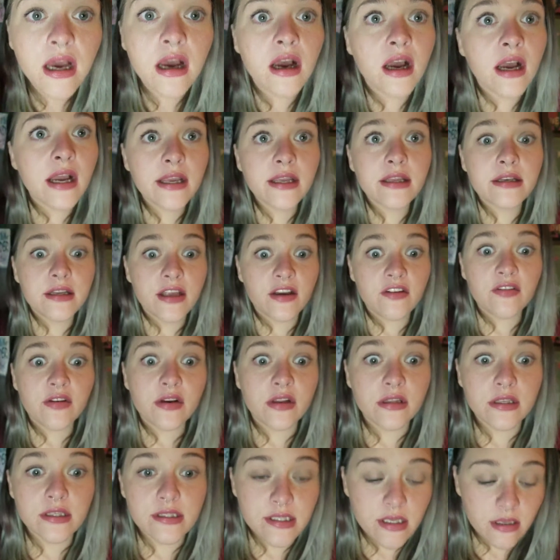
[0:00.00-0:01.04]
I can
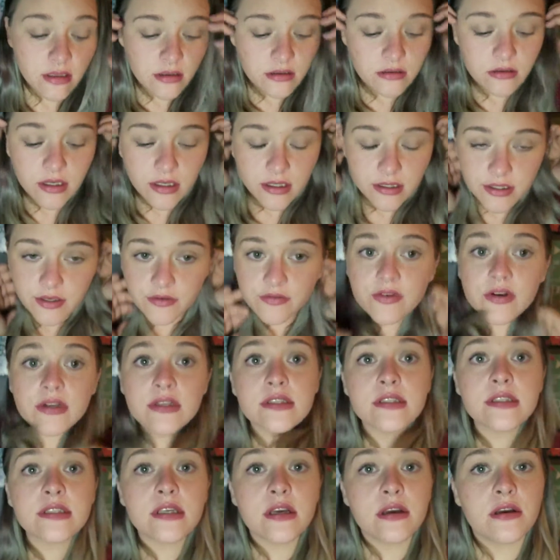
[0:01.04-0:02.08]
definitely tell a difference.